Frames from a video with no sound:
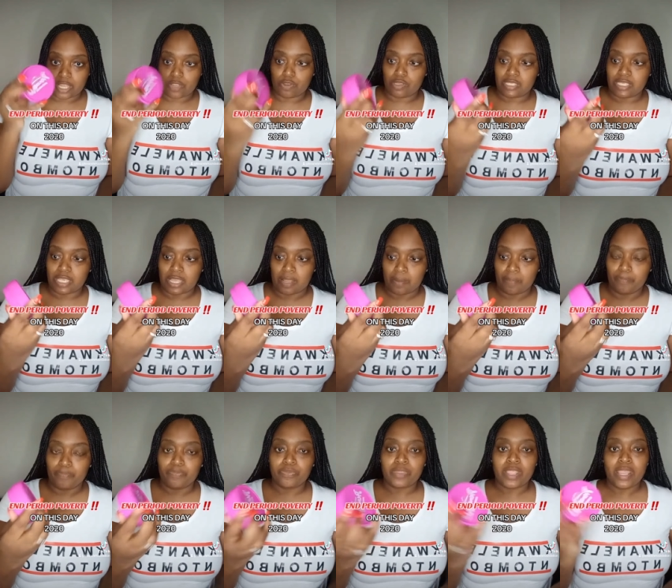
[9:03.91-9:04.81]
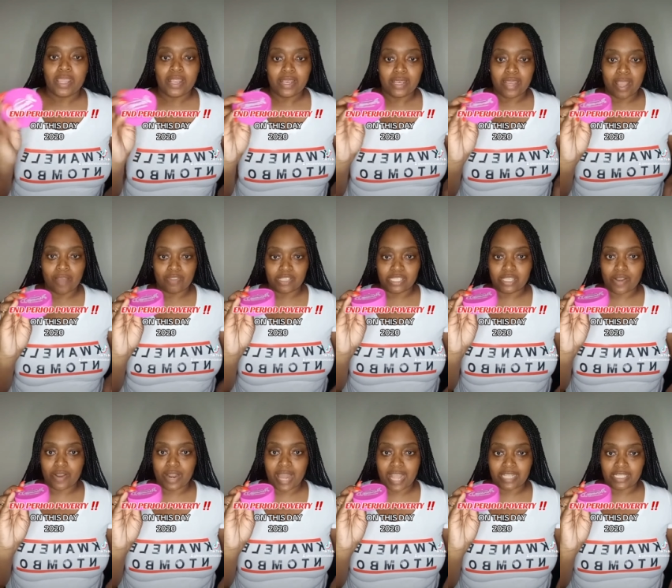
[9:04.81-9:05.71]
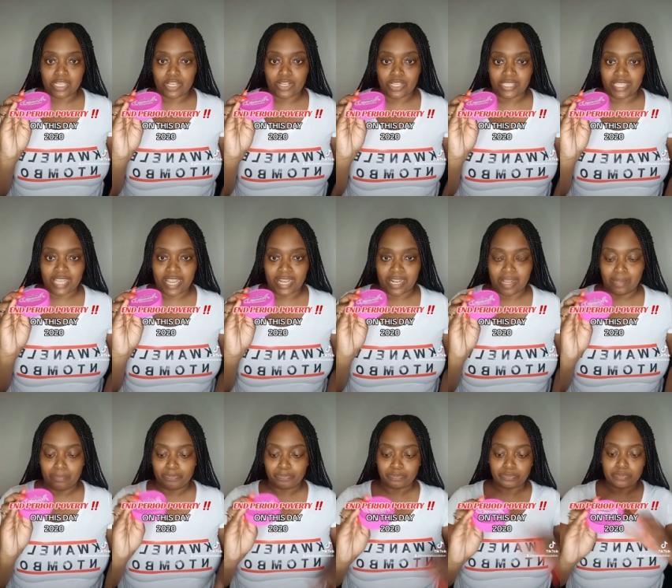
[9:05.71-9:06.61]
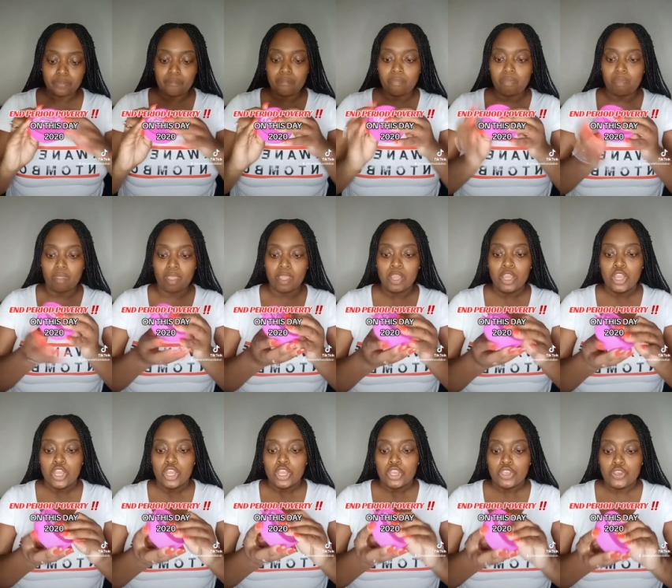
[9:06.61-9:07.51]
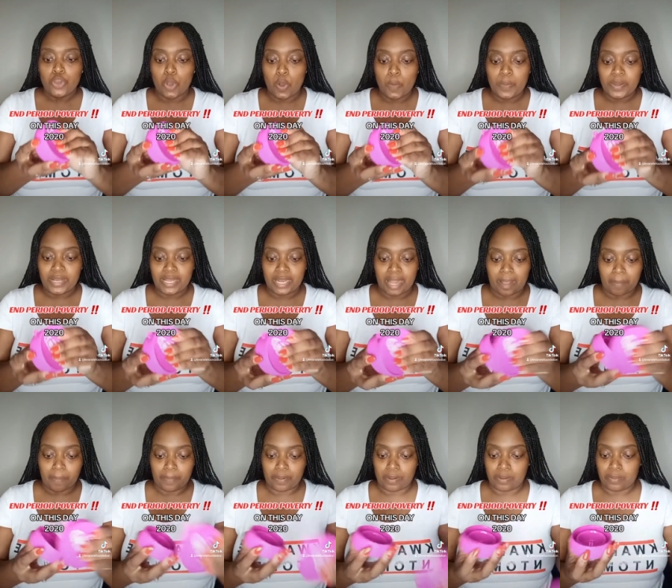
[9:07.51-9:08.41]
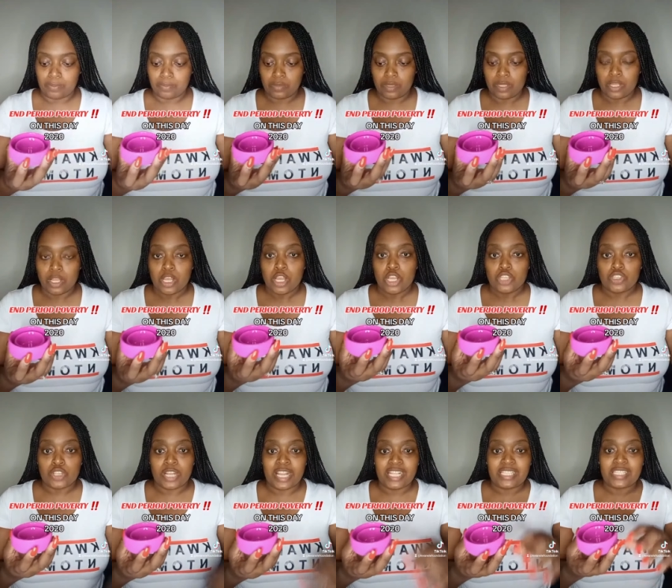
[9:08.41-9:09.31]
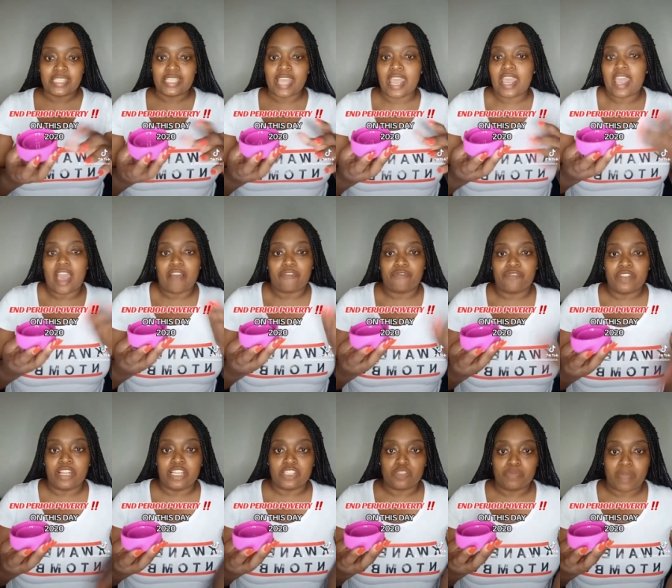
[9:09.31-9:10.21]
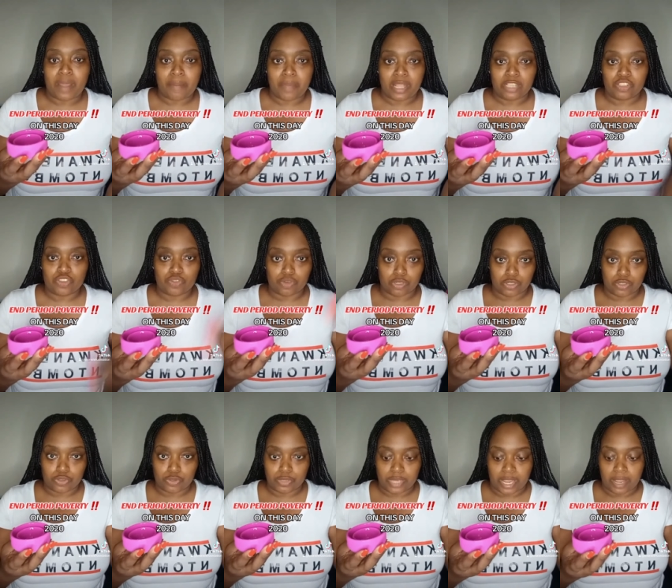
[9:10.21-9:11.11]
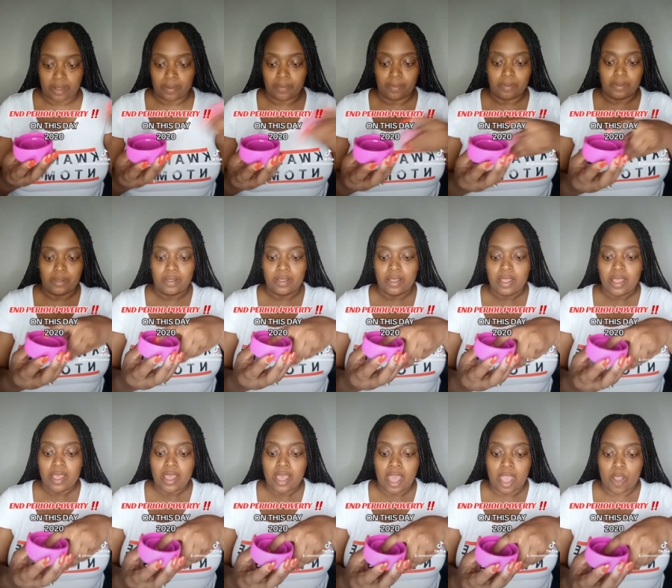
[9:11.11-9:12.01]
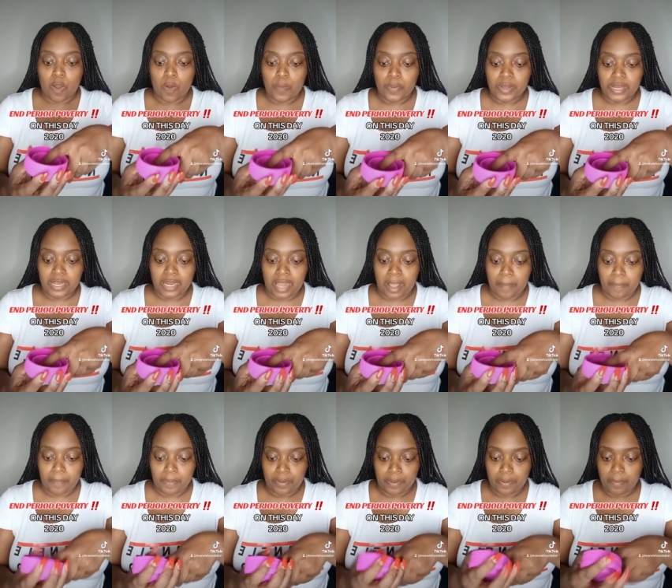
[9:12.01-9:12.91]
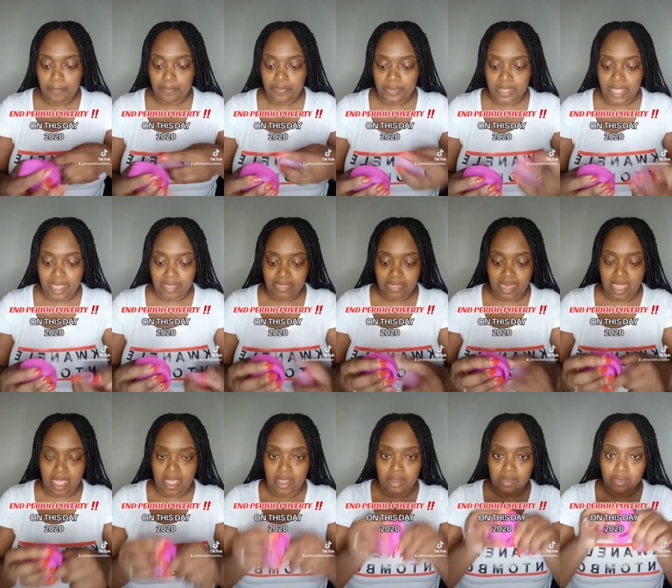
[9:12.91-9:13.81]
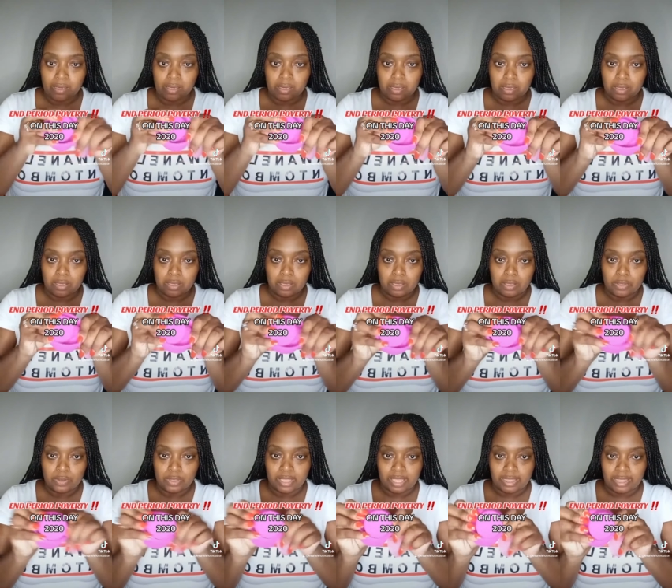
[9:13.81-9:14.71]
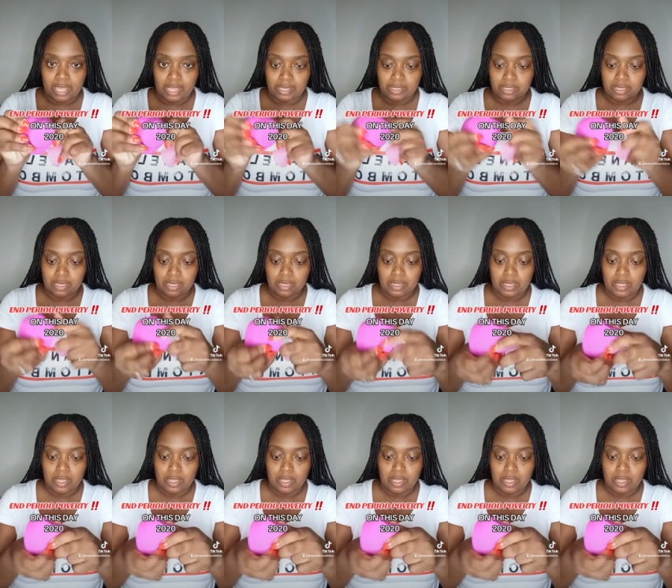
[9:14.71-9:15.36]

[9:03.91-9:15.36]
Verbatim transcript: Can you see? Now the sterilizing container, you open it up. So let's say I finished my menstruals today. I open it up and then look at that.